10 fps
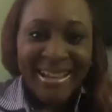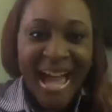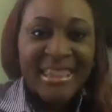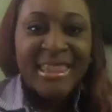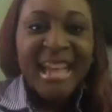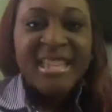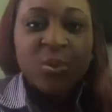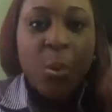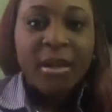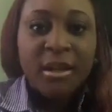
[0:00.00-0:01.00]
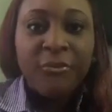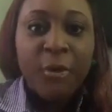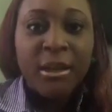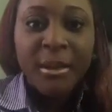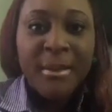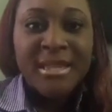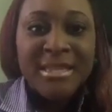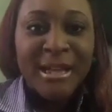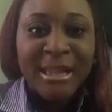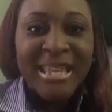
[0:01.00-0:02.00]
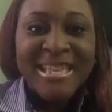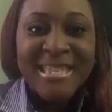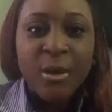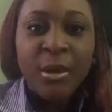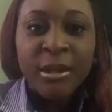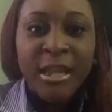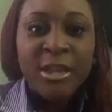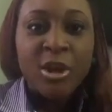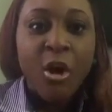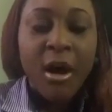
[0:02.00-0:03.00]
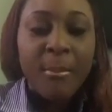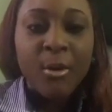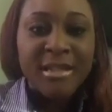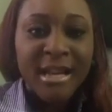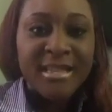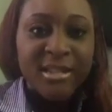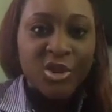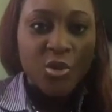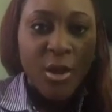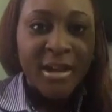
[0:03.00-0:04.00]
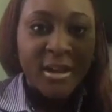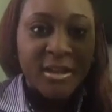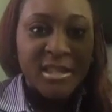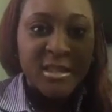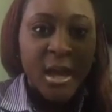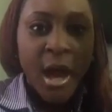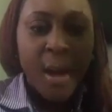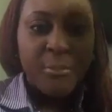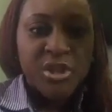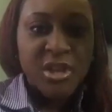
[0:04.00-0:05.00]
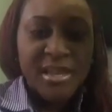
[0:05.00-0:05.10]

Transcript: And that is one of the fundamental things they talk about. I listened to a preacher